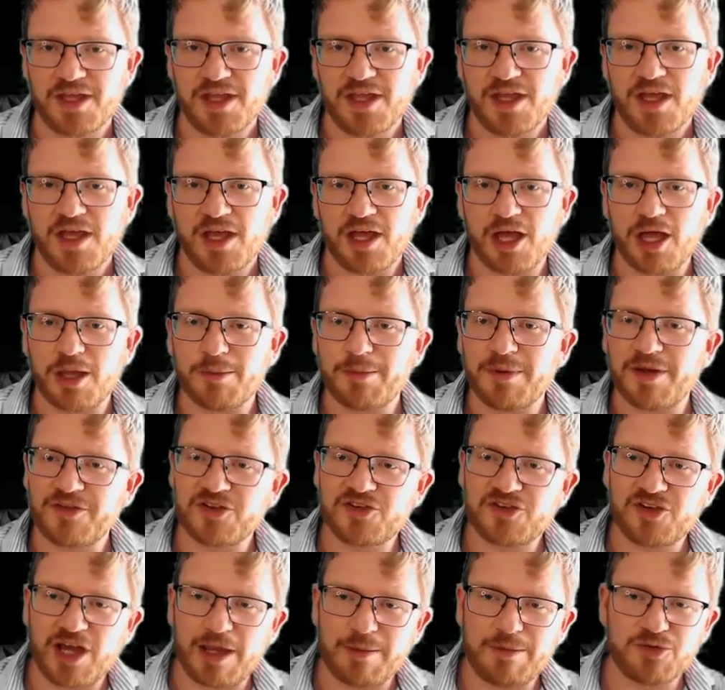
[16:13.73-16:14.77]
And the
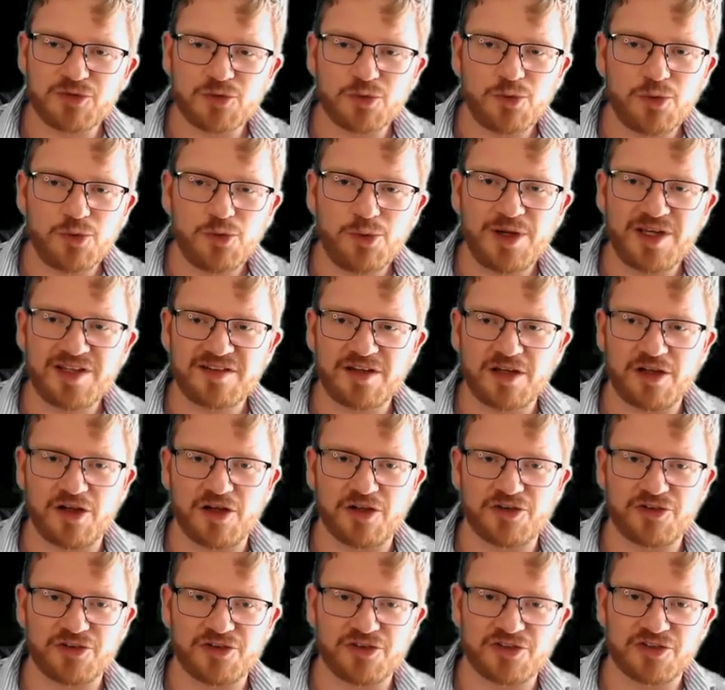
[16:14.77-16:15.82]
time is always
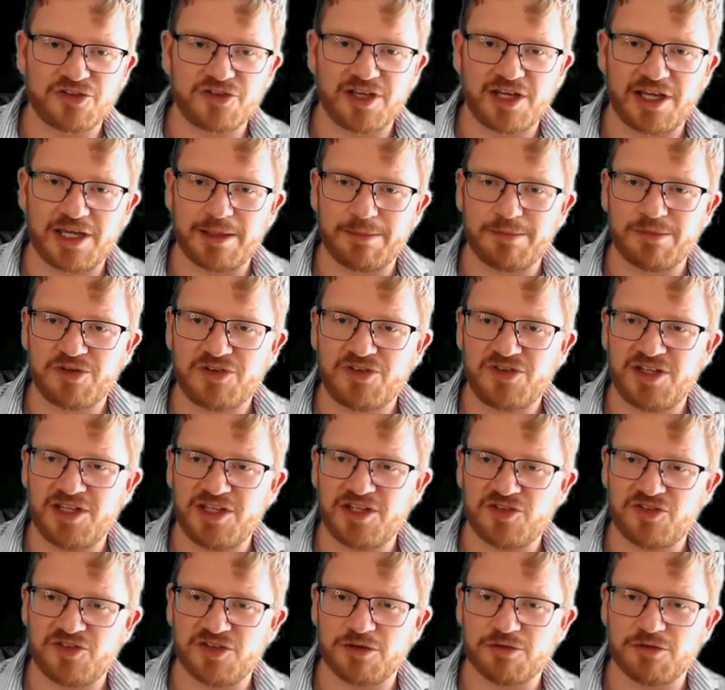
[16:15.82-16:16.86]
larger than the time
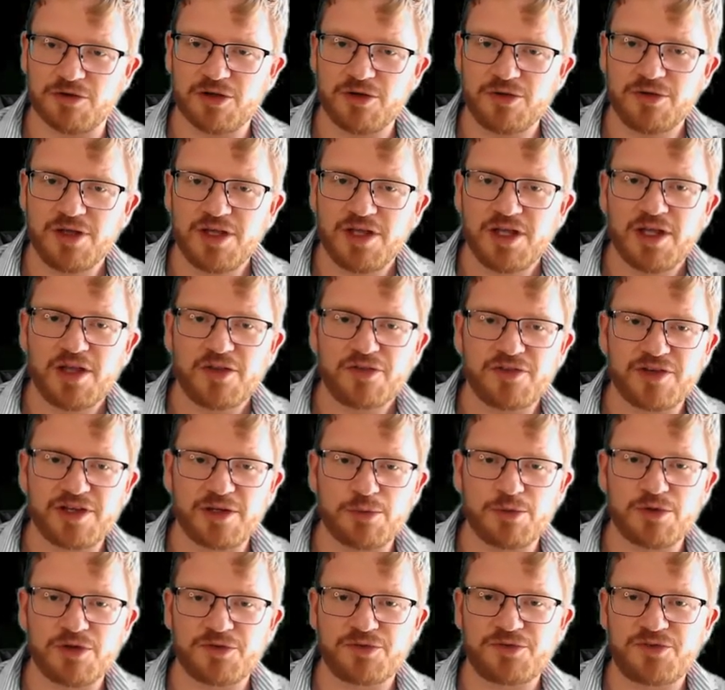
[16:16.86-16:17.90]
t0 that it
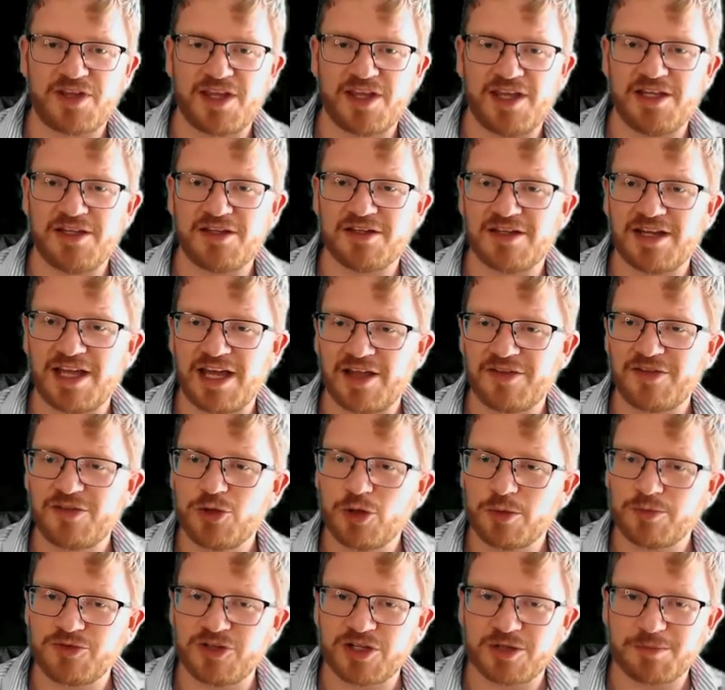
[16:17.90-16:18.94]
would have taken had
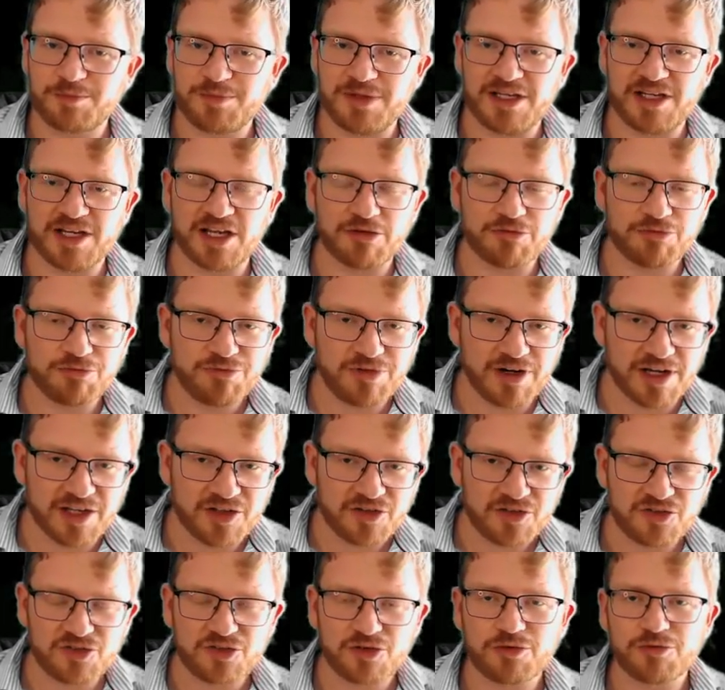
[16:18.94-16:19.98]
the object been at
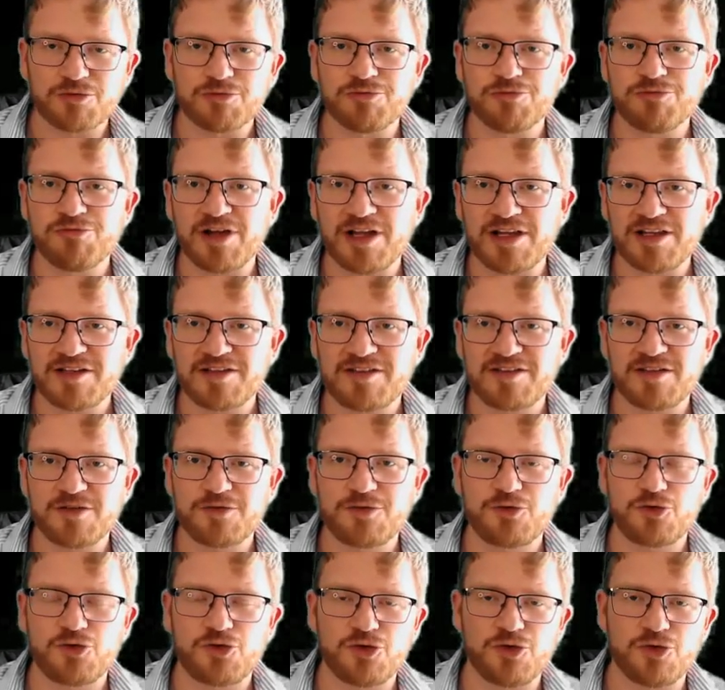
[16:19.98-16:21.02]
rest
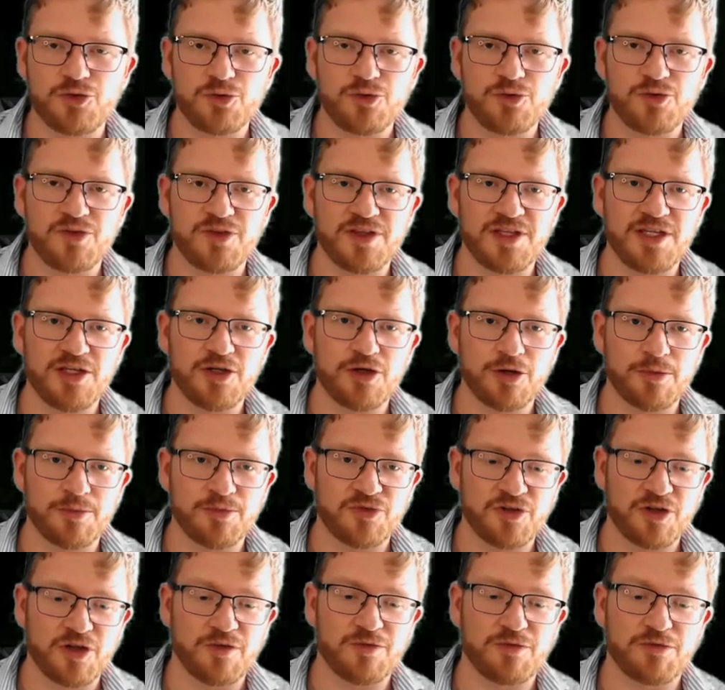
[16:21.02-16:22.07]
relative to the
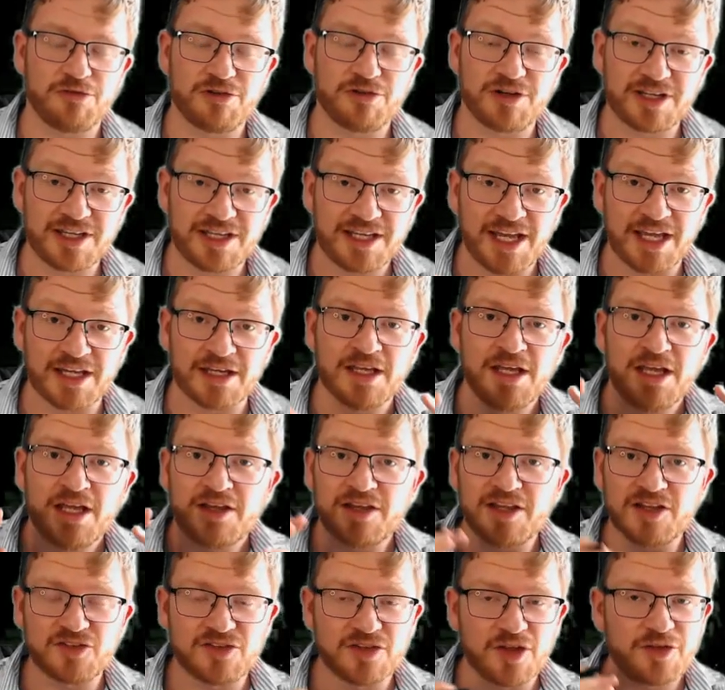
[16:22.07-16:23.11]
observer. And again,
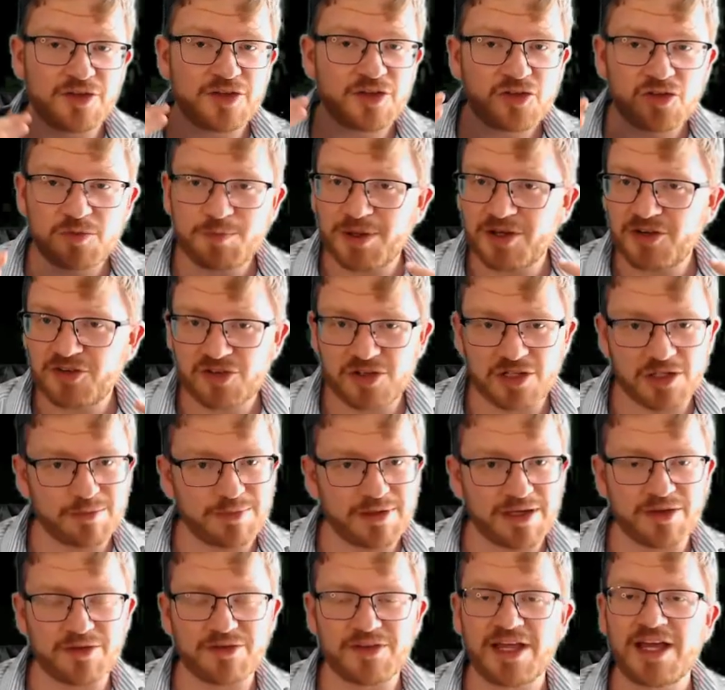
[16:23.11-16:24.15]
there's nothing special
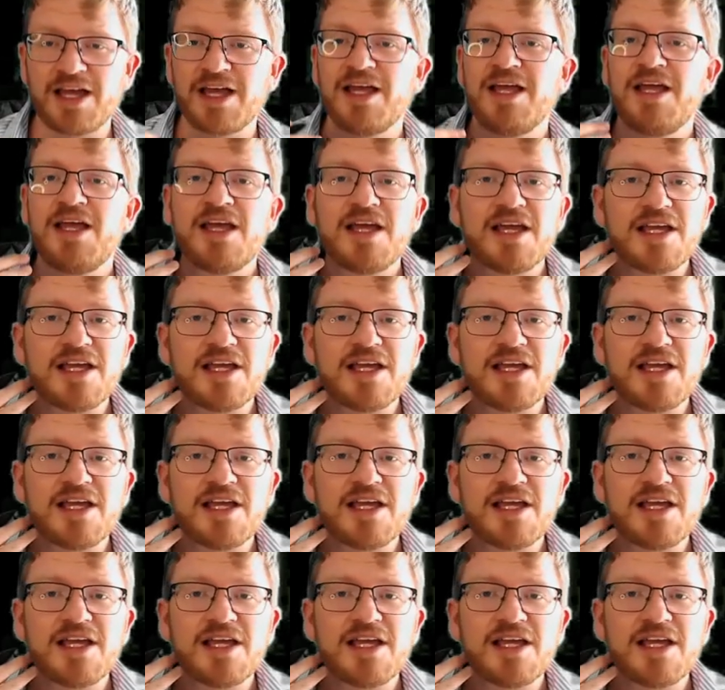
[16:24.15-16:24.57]
about that.